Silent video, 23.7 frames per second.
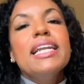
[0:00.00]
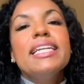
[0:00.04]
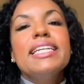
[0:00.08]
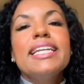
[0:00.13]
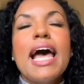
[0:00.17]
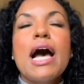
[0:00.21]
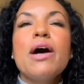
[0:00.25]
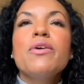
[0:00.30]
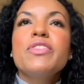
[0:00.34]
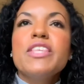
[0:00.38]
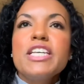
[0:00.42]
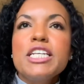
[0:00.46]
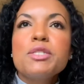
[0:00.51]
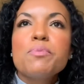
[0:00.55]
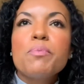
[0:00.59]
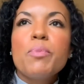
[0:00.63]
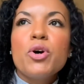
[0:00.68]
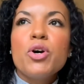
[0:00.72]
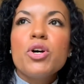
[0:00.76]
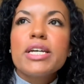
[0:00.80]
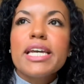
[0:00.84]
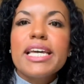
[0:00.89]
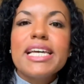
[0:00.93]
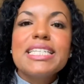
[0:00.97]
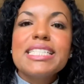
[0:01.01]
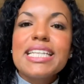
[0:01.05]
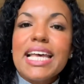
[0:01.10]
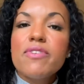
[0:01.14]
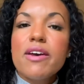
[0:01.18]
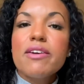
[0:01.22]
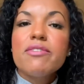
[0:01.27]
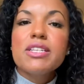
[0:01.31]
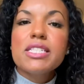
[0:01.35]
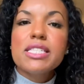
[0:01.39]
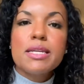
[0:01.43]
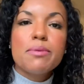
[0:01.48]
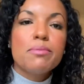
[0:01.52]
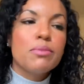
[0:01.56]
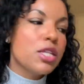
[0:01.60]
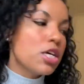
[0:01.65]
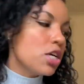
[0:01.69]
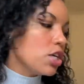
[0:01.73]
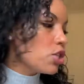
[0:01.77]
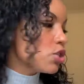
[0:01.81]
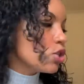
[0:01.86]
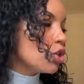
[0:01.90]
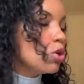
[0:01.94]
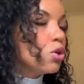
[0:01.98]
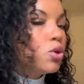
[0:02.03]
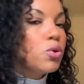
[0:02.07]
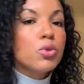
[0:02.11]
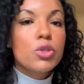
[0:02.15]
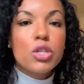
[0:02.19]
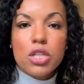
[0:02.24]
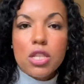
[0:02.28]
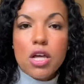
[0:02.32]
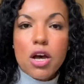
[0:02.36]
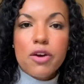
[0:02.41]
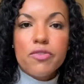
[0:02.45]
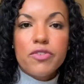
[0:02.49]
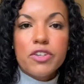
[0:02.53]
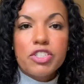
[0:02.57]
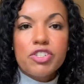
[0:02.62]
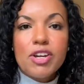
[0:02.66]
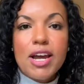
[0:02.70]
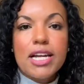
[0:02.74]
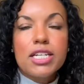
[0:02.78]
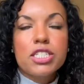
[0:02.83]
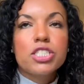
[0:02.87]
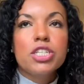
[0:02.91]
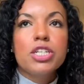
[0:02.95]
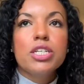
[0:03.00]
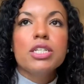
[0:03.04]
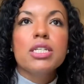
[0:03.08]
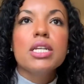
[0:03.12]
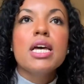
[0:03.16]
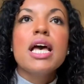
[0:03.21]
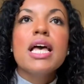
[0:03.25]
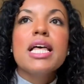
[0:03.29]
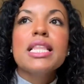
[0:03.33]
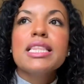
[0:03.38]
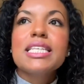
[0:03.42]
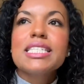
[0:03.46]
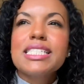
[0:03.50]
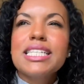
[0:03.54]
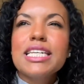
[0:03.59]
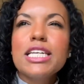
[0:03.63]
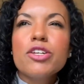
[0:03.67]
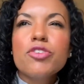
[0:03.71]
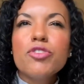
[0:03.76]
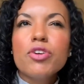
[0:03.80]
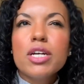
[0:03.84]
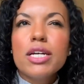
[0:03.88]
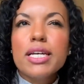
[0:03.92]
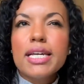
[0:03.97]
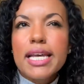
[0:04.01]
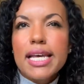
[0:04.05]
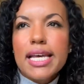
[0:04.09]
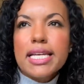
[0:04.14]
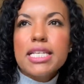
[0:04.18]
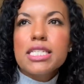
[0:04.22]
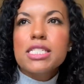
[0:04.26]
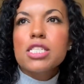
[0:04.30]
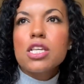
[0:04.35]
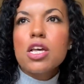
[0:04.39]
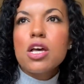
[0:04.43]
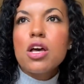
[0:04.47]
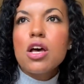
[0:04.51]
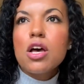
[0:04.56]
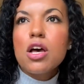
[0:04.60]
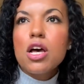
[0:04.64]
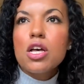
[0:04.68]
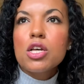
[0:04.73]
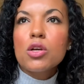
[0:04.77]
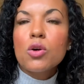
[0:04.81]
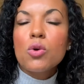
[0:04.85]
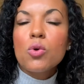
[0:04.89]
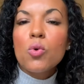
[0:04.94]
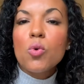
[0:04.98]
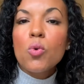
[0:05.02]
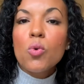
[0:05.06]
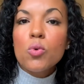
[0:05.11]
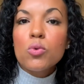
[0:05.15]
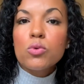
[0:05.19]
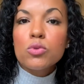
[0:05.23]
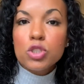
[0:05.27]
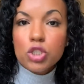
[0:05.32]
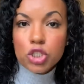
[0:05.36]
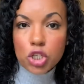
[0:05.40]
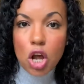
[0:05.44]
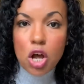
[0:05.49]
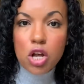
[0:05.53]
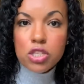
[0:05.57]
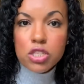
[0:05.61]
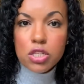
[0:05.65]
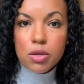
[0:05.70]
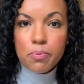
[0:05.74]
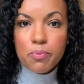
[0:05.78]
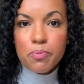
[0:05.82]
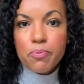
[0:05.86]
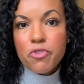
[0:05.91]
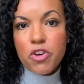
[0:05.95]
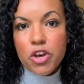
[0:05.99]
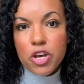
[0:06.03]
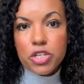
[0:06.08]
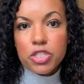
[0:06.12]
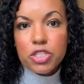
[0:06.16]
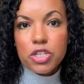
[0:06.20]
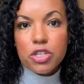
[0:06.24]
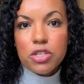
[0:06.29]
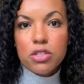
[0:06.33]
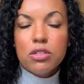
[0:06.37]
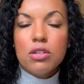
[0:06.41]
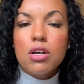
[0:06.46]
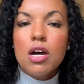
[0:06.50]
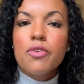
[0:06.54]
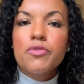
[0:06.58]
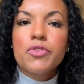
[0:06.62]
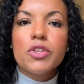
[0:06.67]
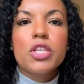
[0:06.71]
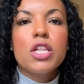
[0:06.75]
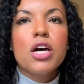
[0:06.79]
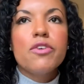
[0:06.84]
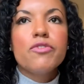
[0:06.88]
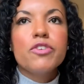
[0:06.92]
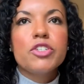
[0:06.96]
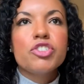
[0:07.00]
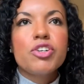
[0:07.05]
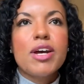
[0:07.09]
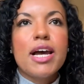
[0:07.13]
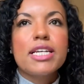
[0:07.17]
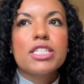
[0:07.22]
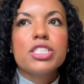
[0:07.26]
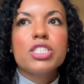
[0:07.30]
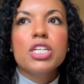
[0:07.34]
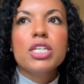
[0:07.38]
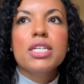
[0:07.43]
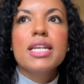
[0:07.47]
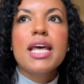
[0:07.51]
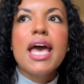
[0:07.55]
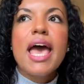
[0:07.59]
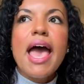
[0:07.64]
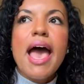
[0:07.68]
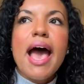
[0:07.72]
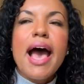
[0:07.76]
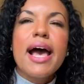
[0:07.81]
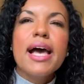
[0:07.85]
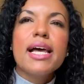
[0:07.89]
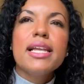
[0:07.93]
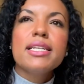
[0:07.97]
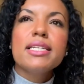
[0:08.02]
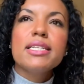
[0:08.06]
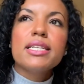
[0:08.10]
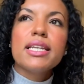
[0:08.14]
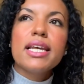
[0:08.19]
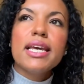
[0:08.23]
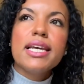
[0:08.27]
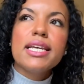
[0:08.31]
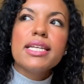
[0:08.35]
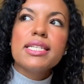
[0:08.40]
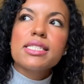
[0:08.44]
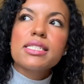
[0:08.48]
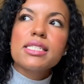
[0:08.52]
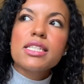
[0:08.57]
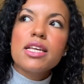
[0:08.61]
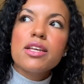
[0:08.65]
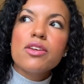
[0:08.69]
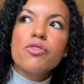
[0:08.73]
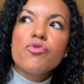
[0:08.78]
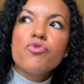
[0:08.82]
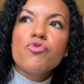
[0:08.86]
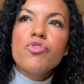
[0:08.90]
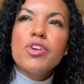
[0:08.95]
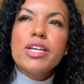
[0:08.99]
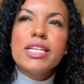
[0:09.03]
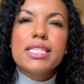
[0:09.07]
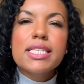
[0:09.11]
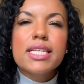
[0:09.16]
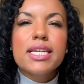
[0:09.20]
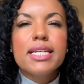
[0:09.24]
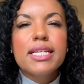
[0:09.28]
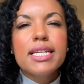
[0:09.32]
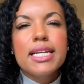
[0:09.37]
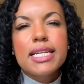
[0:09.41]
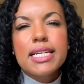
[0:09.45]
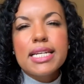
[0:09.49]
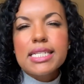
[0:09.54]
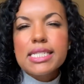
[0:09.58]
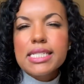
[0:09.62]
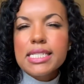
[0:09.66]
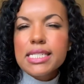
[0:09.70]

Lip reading: Now, this book is very similar to The Law of Attraction. The Secret is a shorter version of The Law of Attraction, and it's written in a